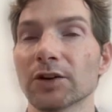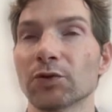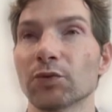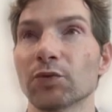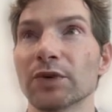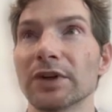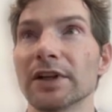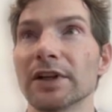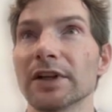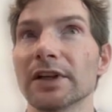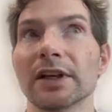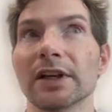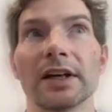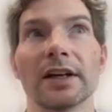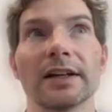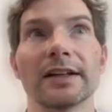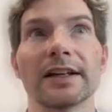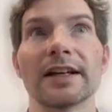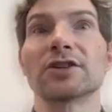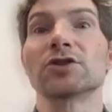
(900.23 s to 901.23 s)
that
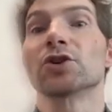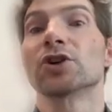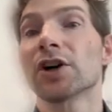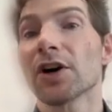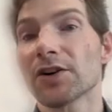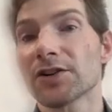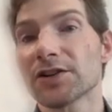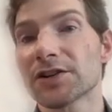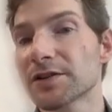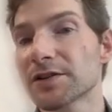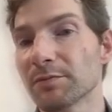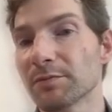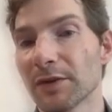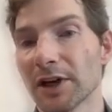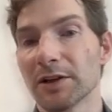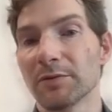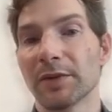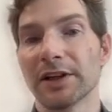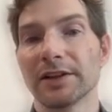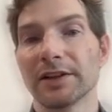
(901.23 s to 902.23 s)
that's a cost
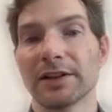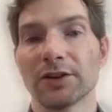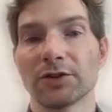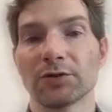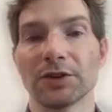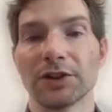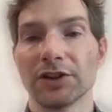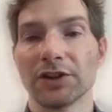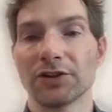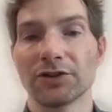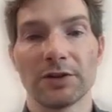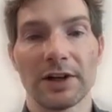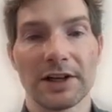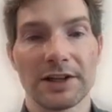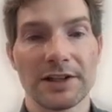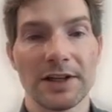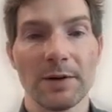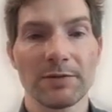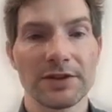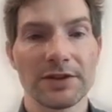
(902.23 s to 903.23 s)
maybe that we need to
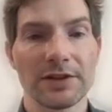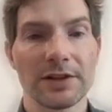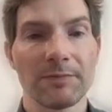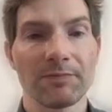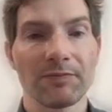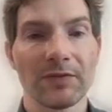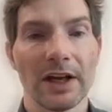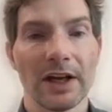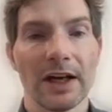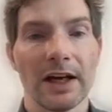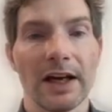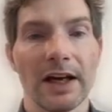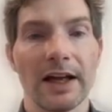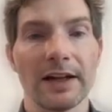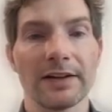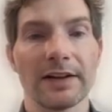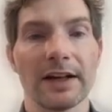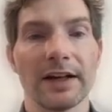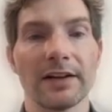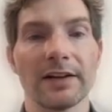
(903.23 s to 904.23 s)
accept,
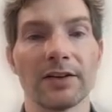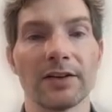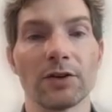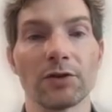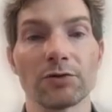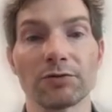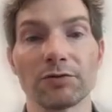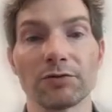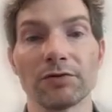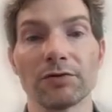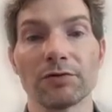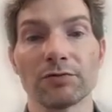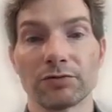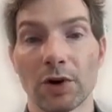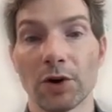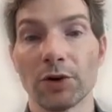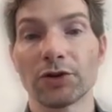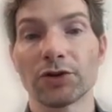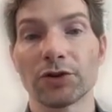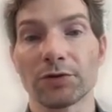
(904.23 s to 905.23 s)
and then the
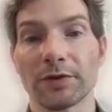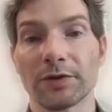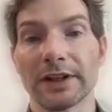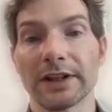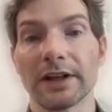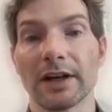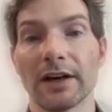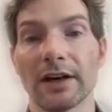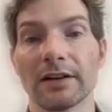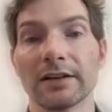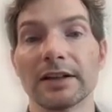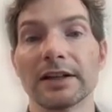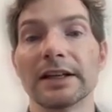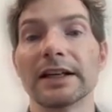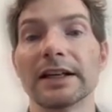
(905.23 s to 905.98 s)
road to rigor